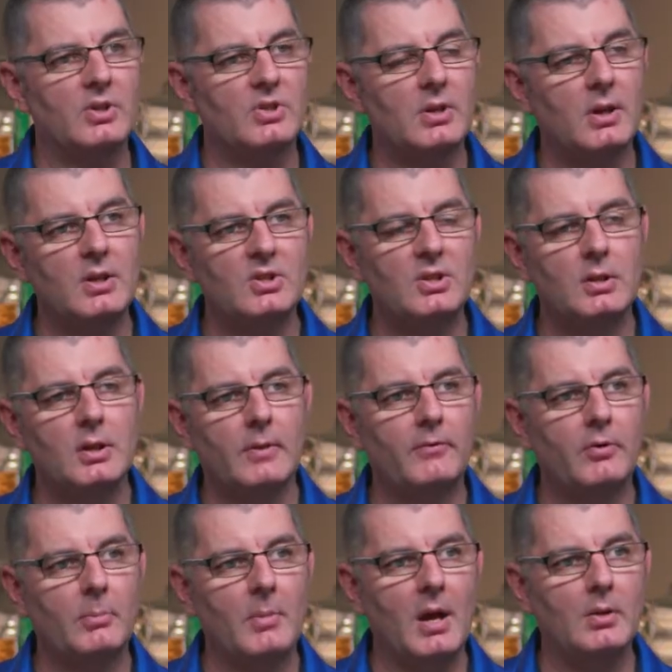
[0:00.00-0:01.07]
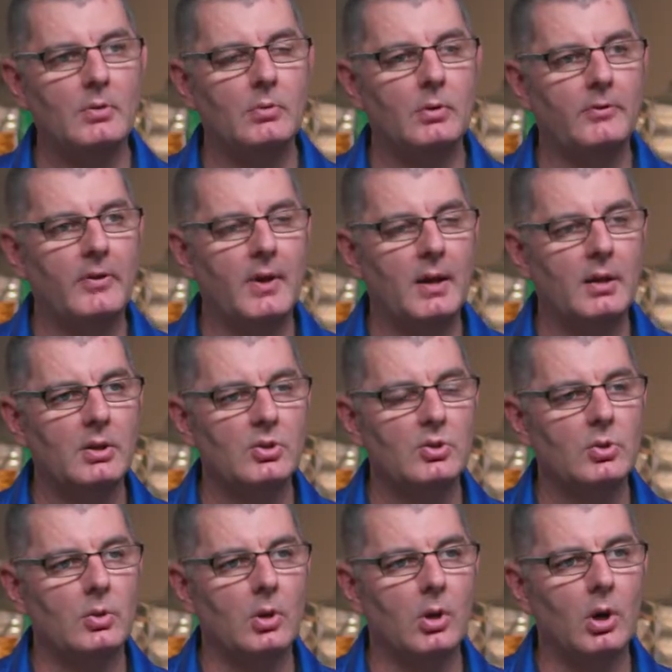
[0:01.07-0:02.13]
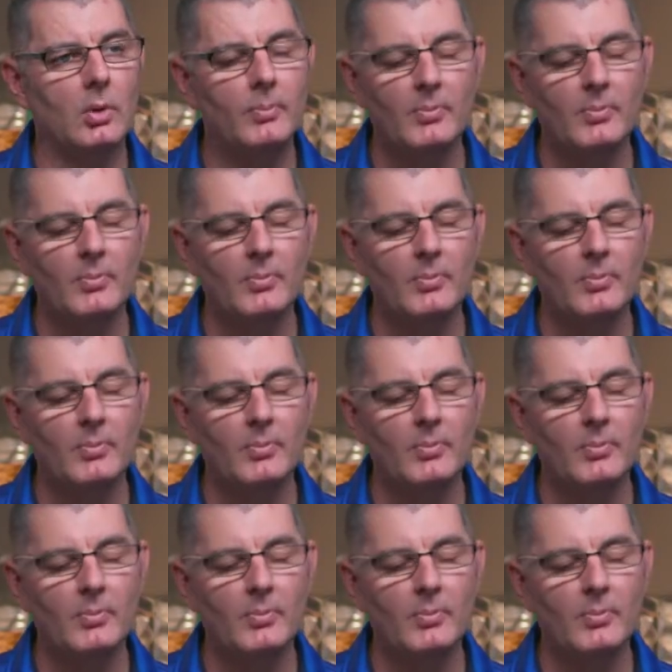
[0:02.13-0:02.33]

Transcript: a site set up for manual fan control.